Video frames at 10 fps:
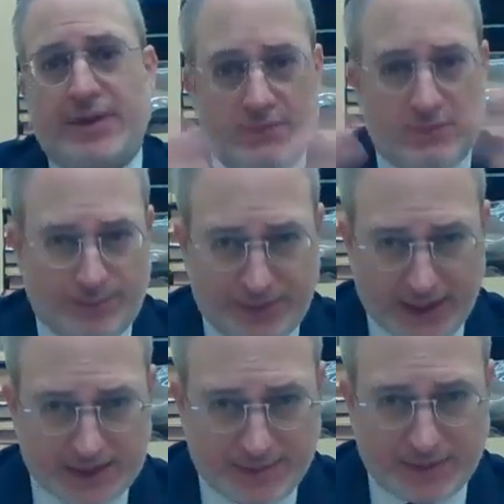but a
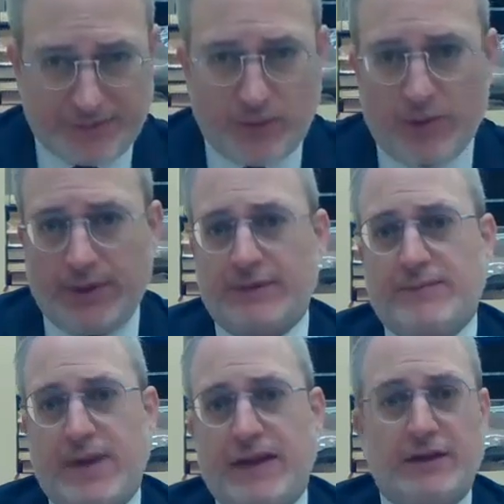replacement for
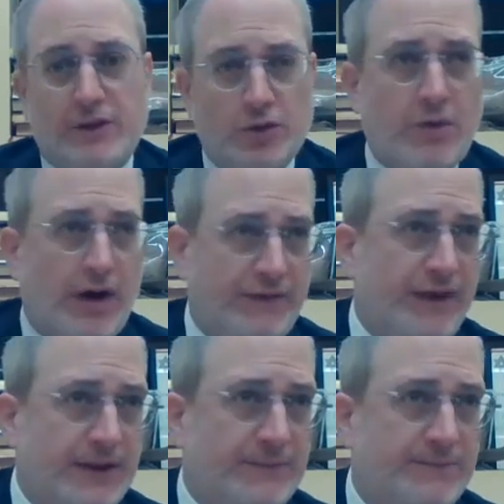it, and in lieu
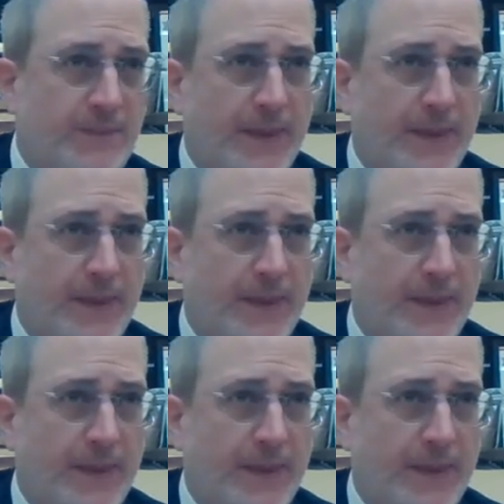of it,